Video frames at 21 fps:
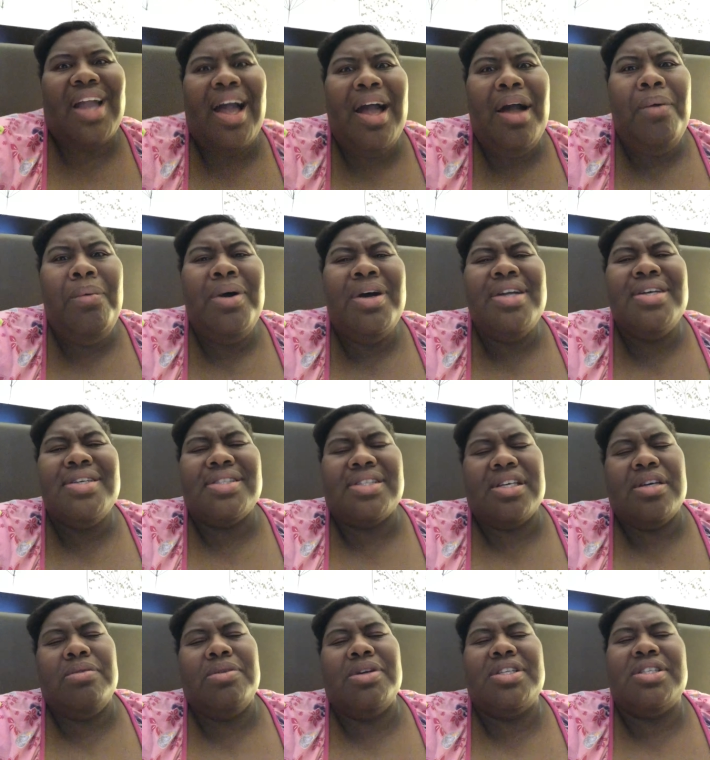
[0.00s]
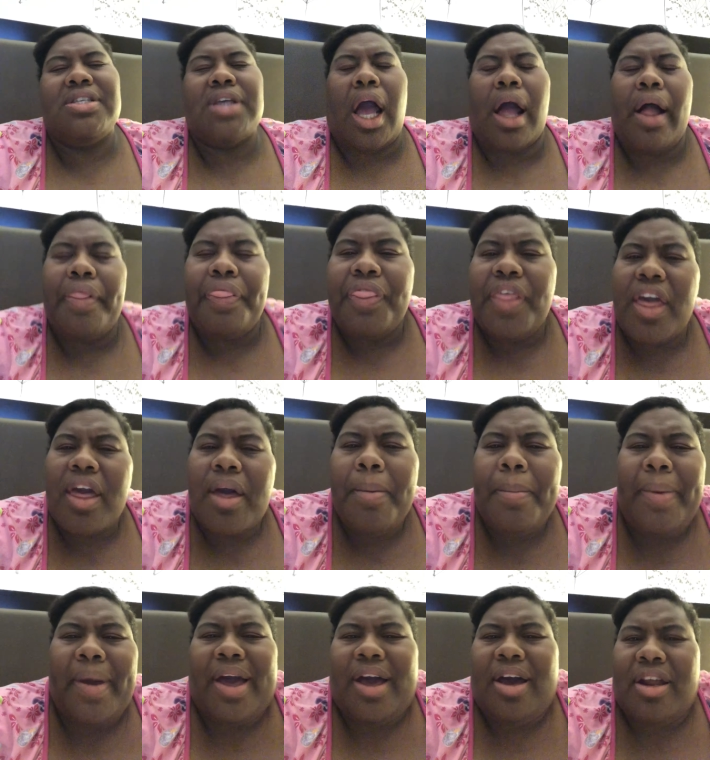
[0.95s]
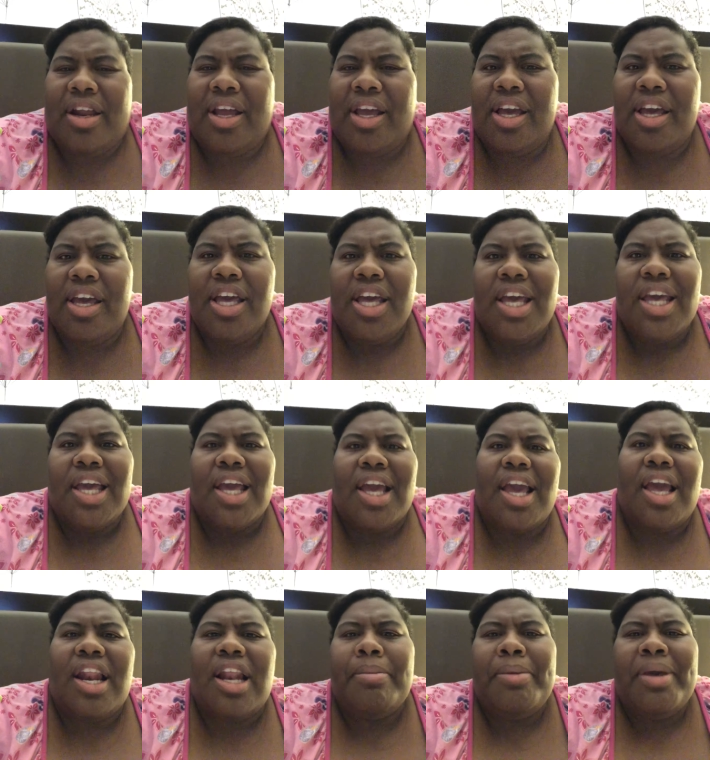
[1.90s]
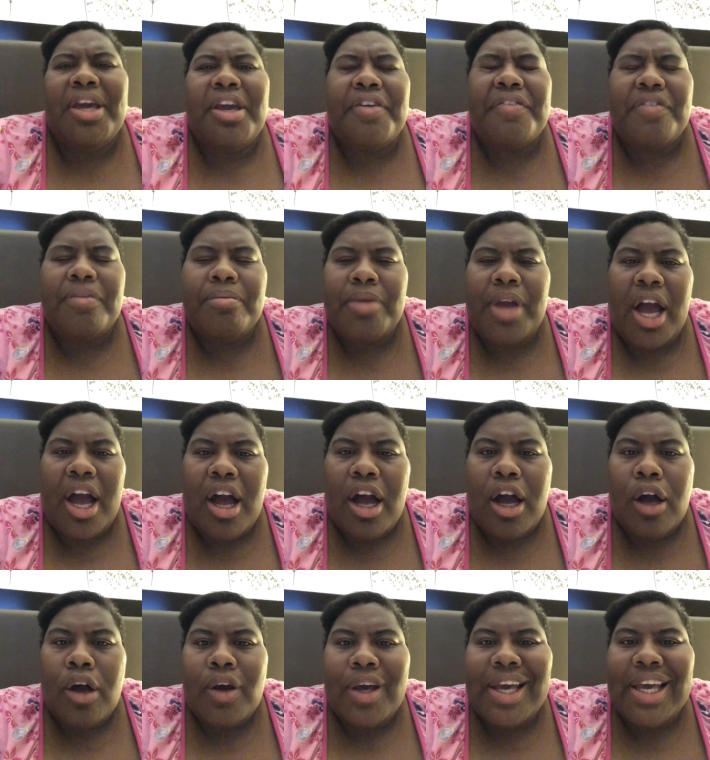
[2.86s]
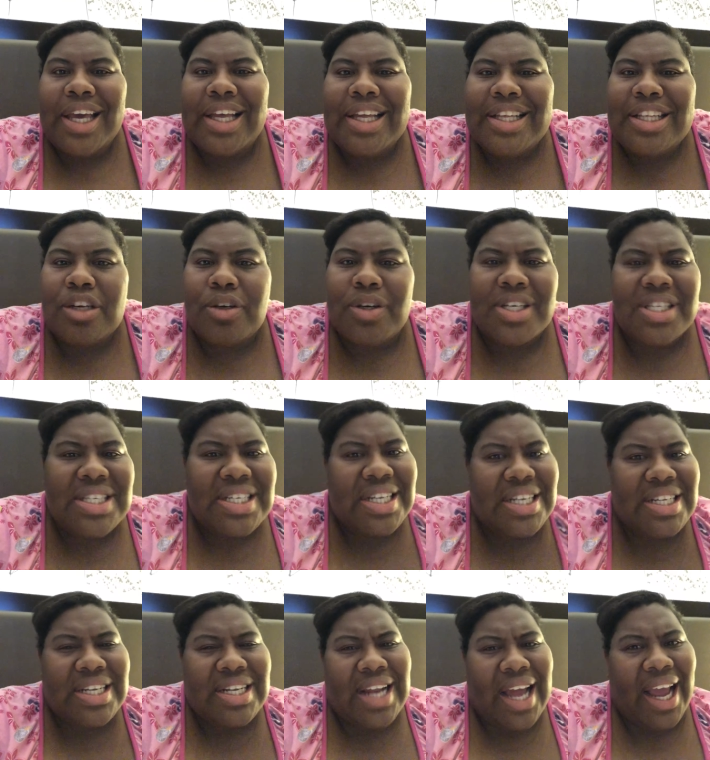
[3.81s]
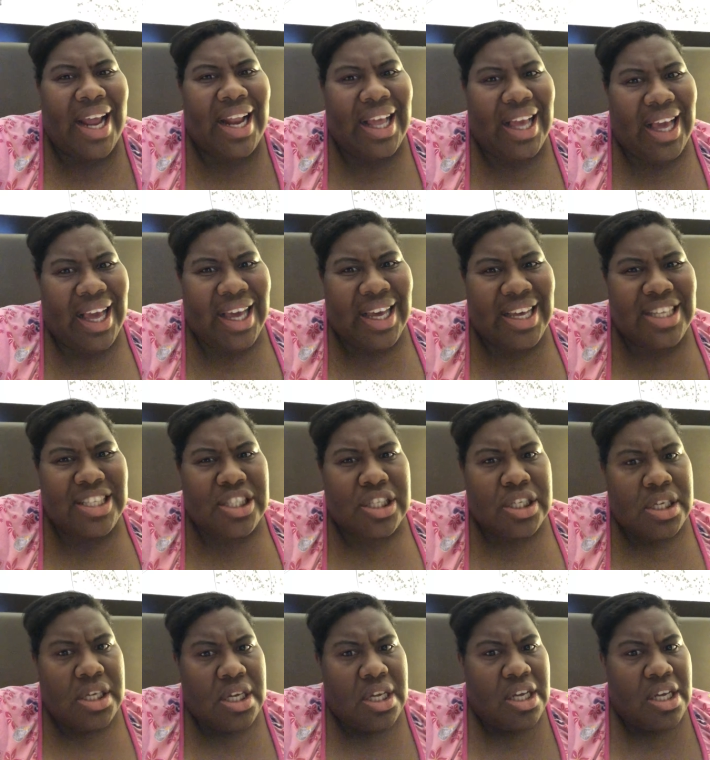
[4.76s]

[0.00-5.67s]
I want to see what y'all think about it, and let me hear from y'all. And the question of the night is,